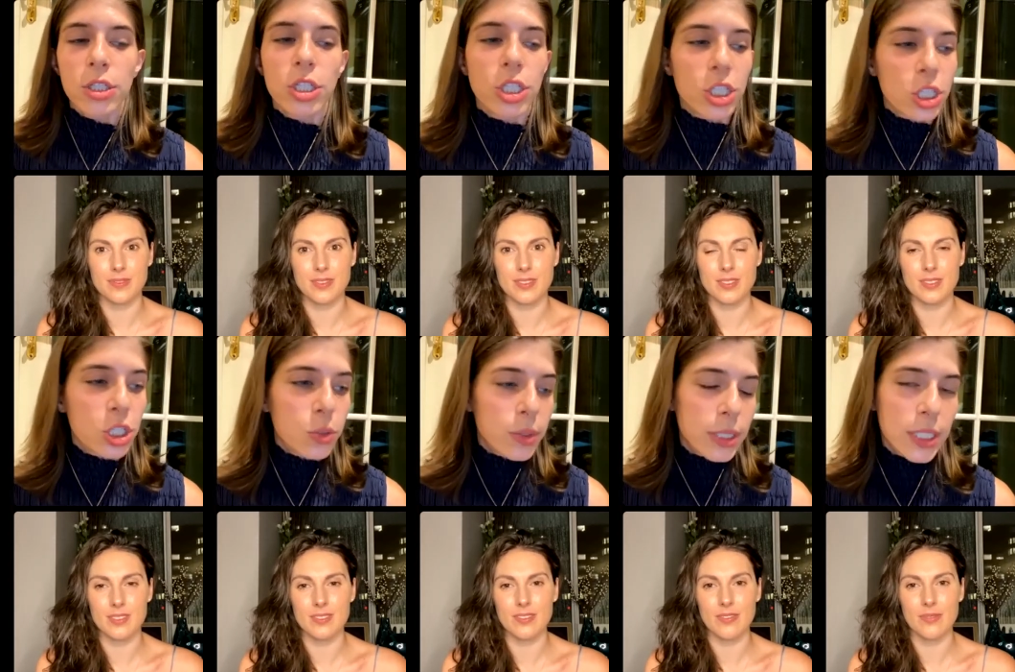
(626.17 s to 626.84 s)

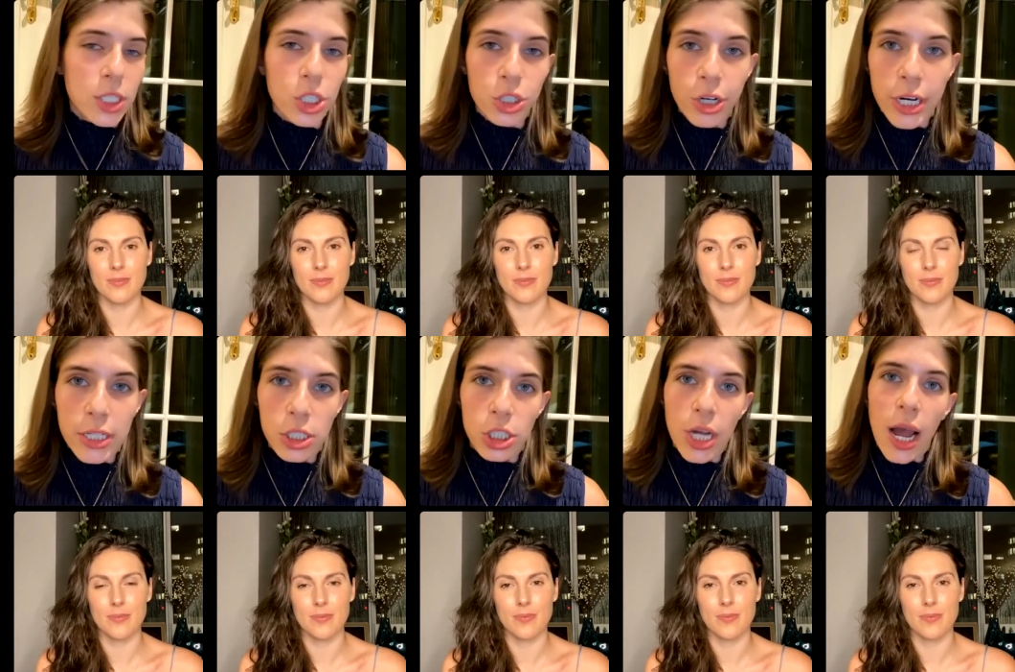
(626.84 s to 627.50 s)
Speaker 1: just doing such a
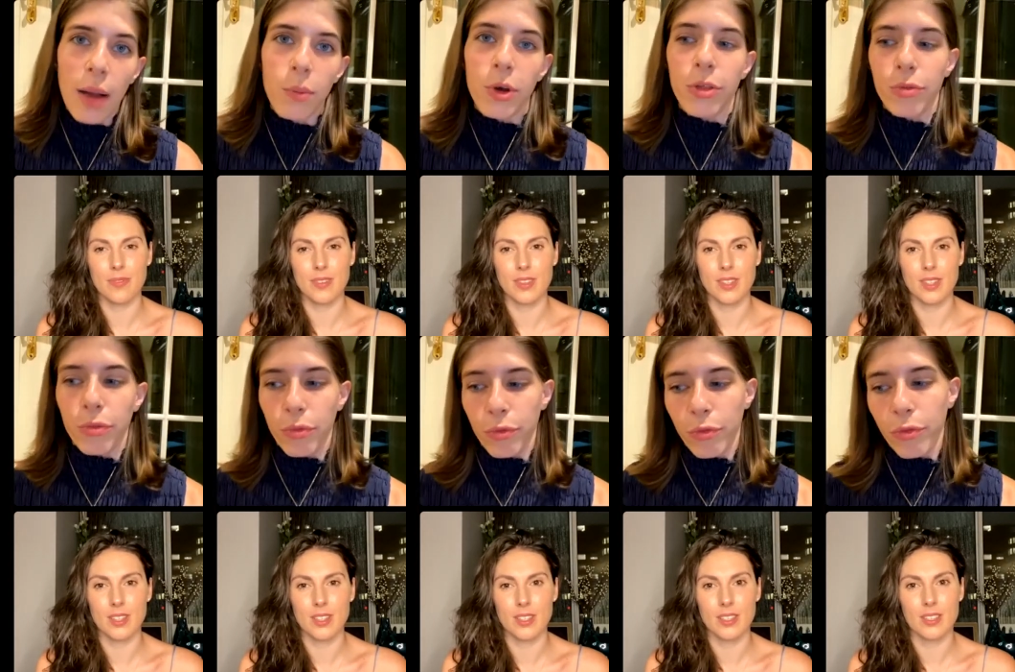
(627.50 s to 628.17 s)
great job with
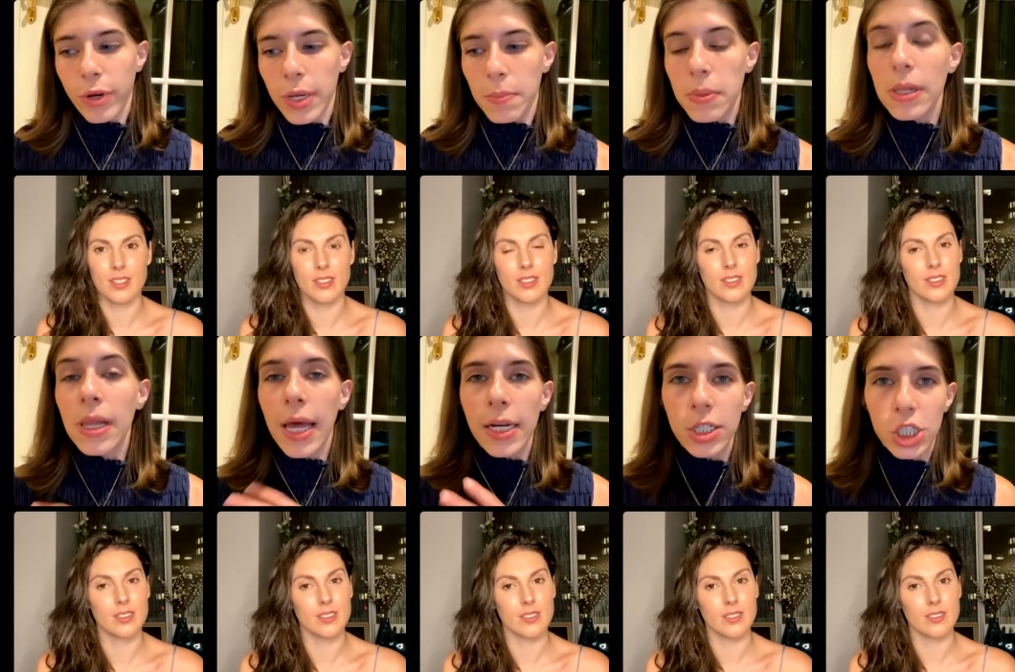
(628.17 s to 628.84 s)

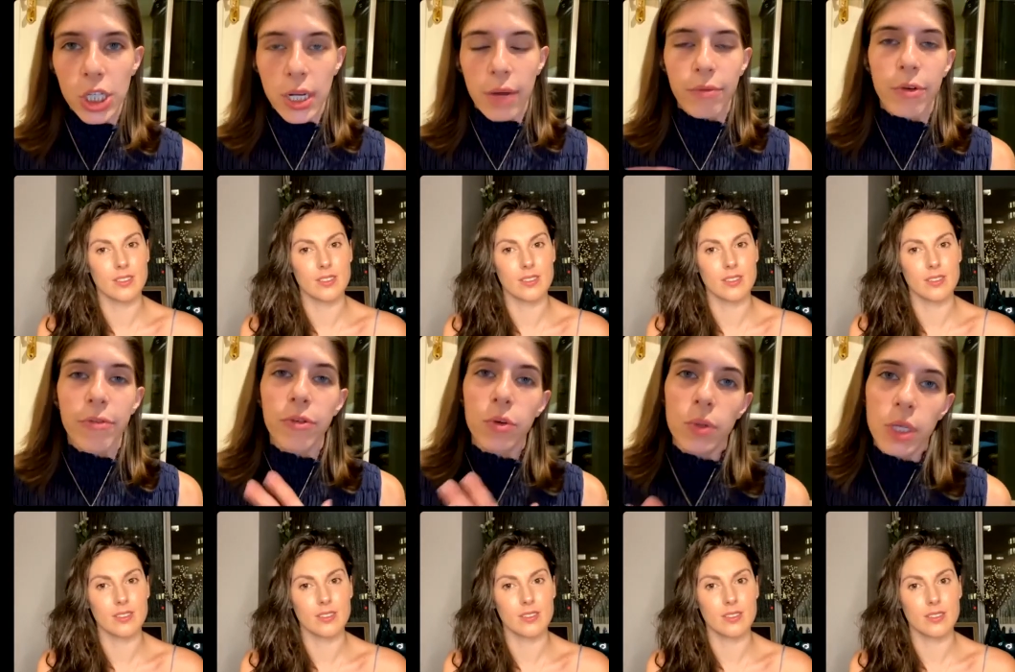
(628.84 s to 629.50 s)
replenishing and
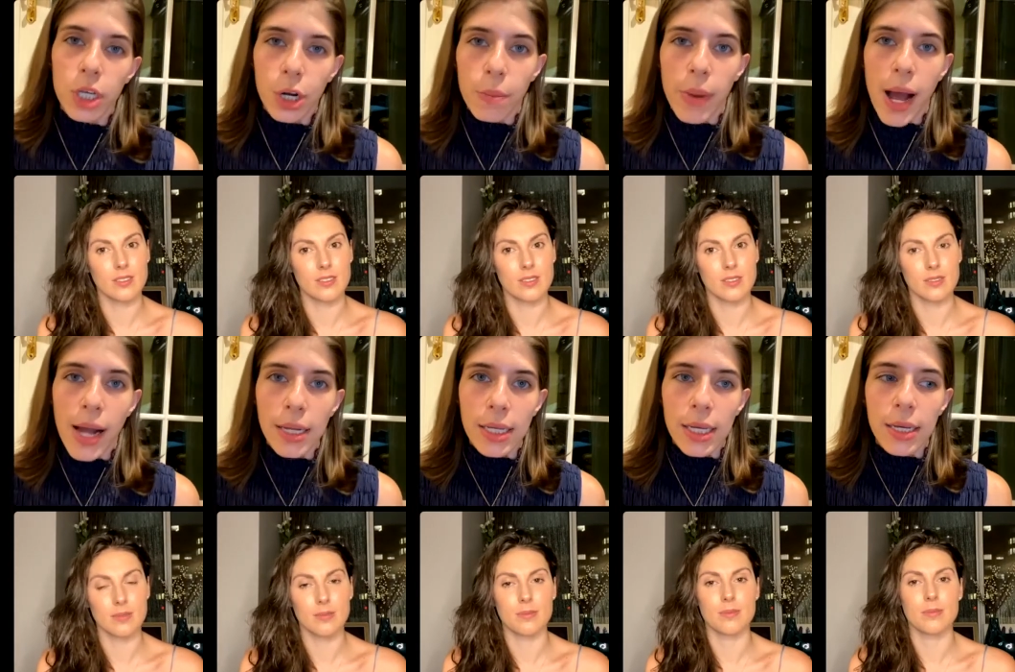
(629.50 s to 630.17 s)
refueling your
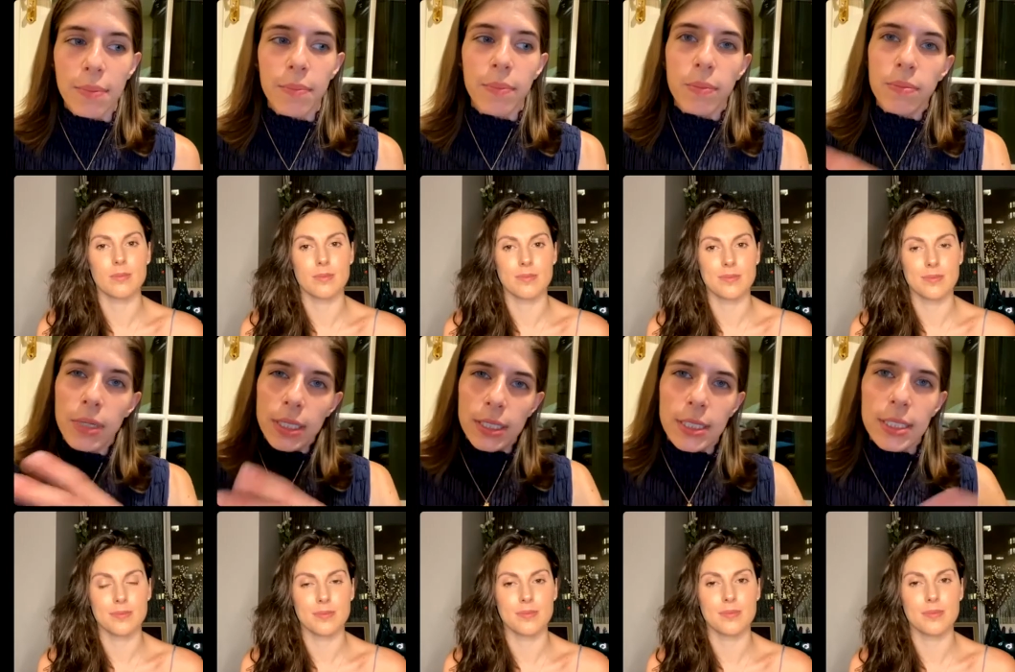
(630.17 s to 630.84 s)
body
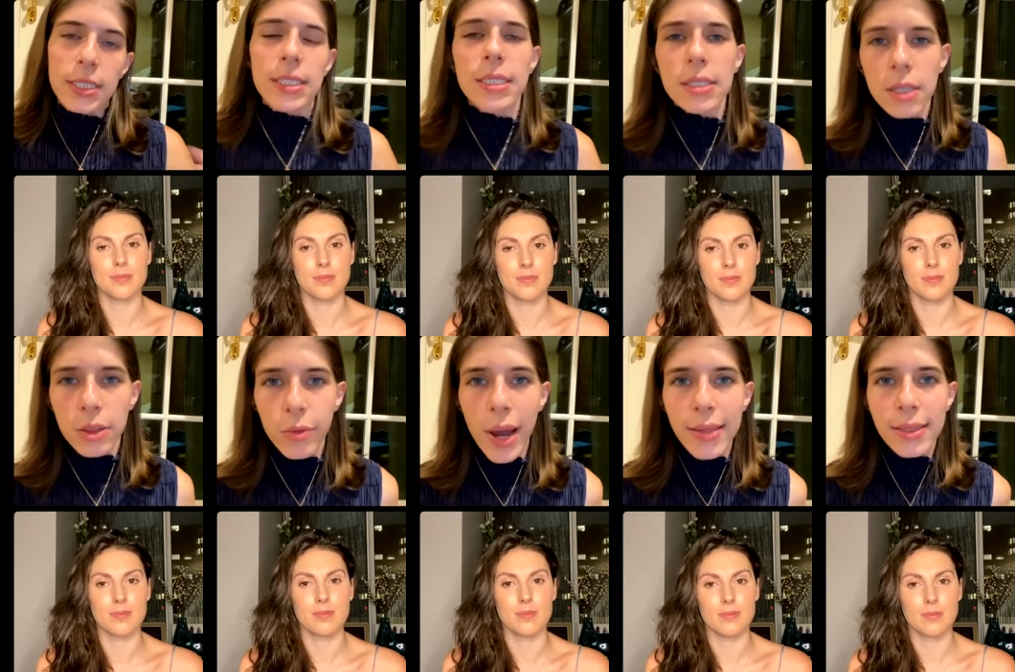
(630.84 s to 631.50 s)
consistently
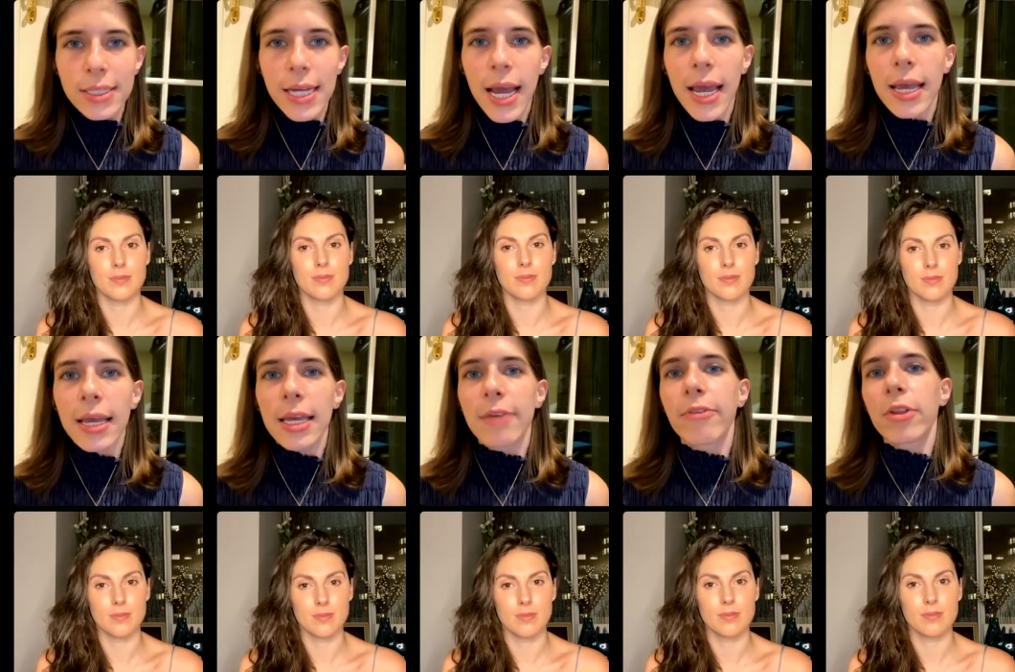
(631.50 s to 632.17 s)
throughout the day,
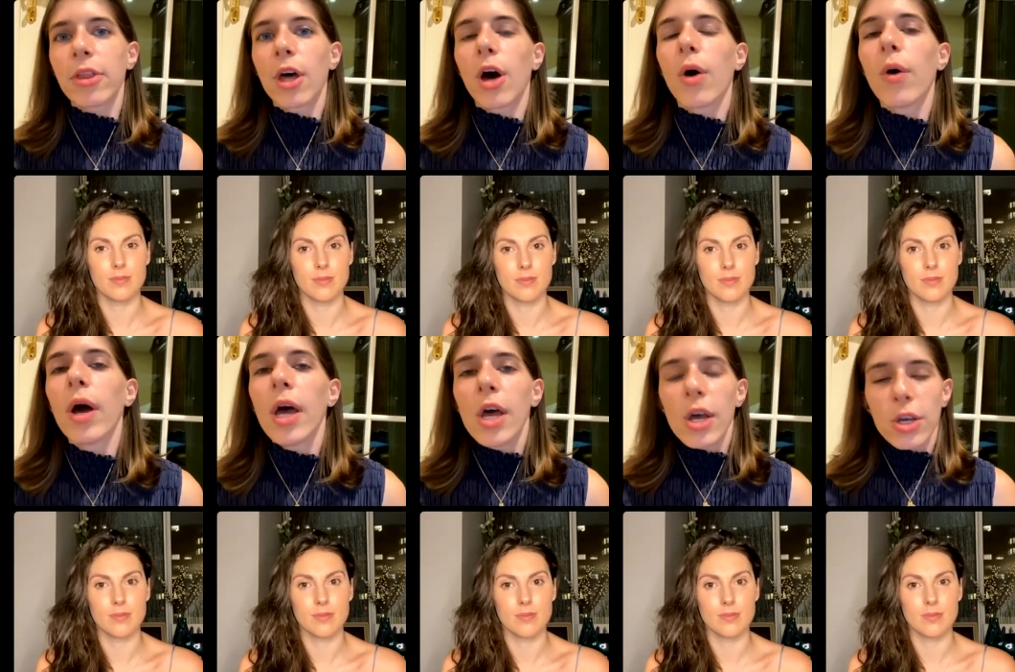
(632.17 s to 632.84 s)
even though
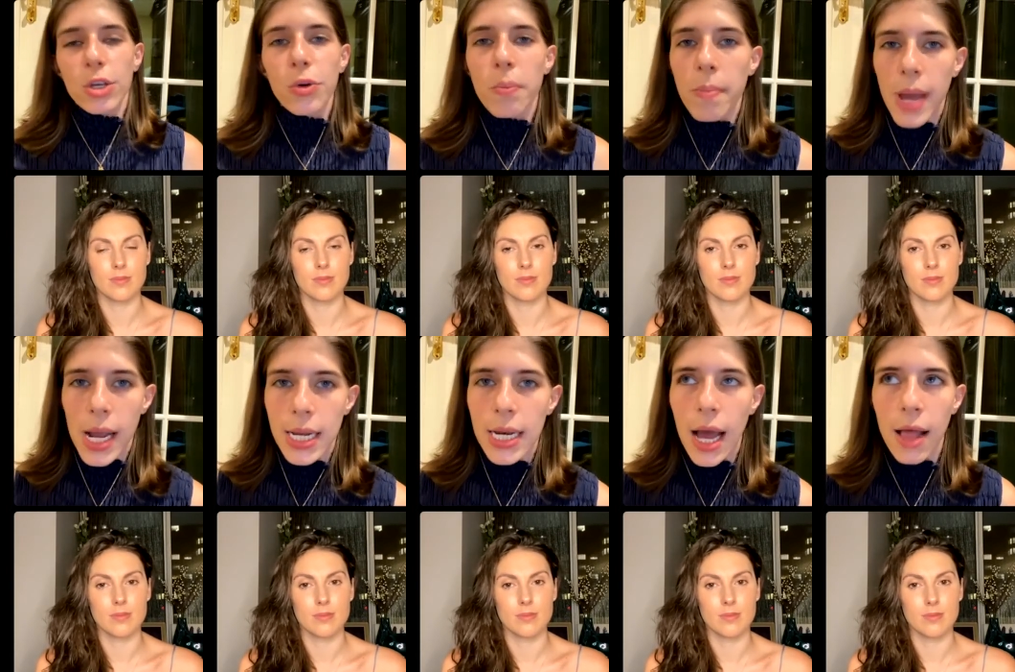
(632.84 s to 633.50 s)
you
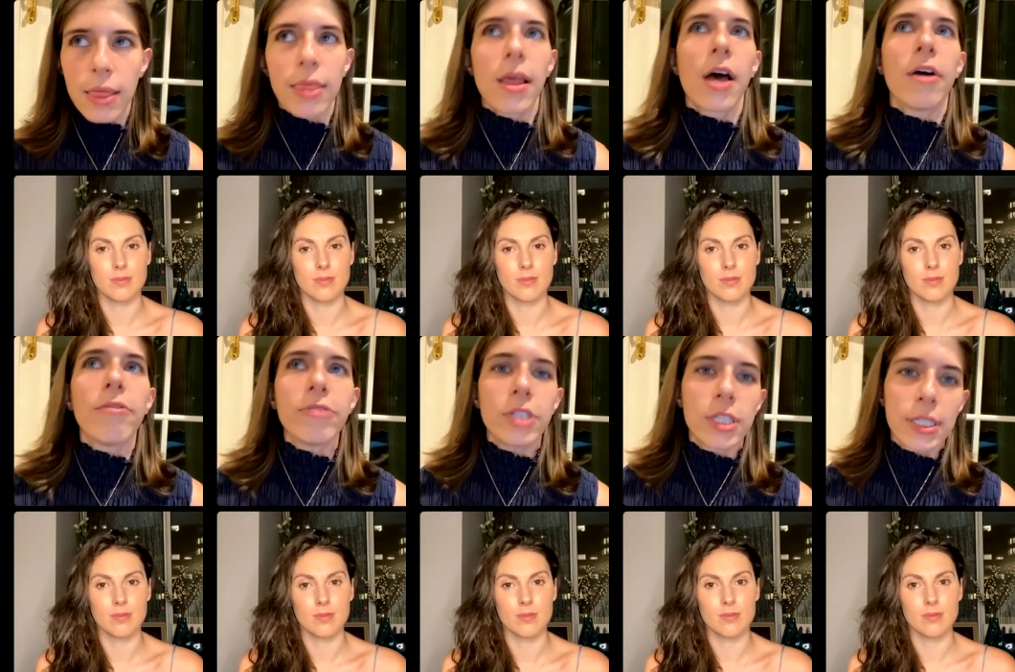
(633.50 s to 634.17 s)
may not
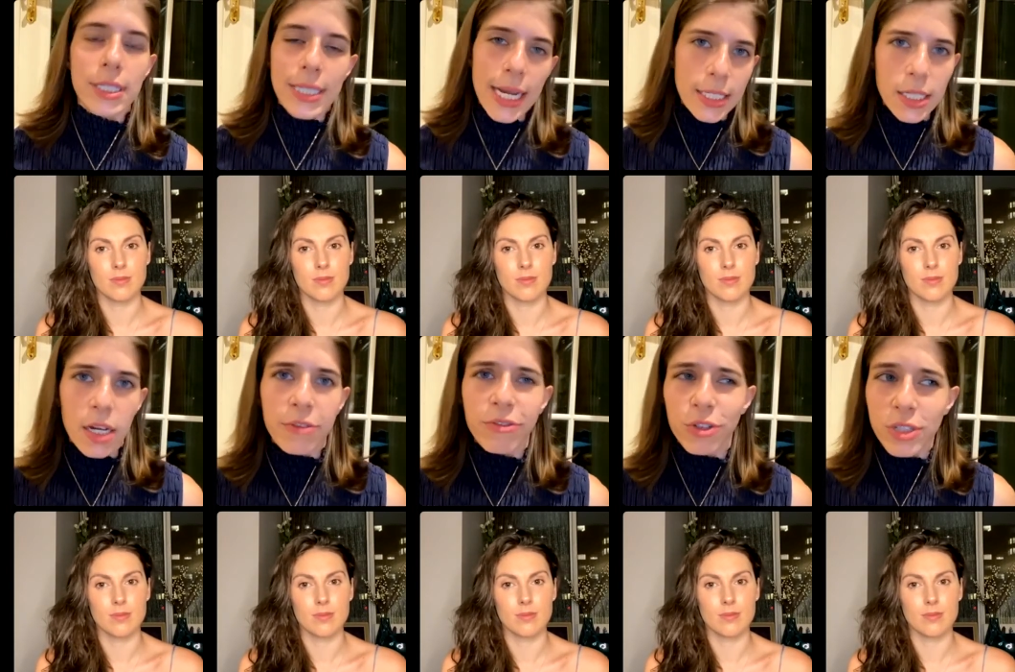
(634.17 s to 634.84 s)
love to dance
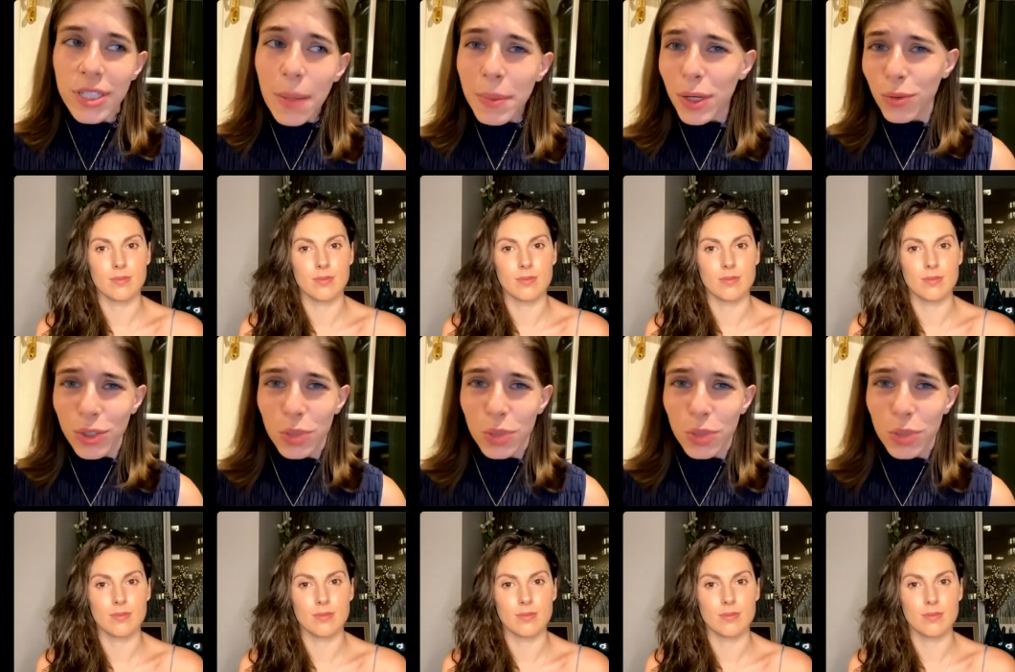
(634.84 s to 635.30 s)
on a full stomach, which,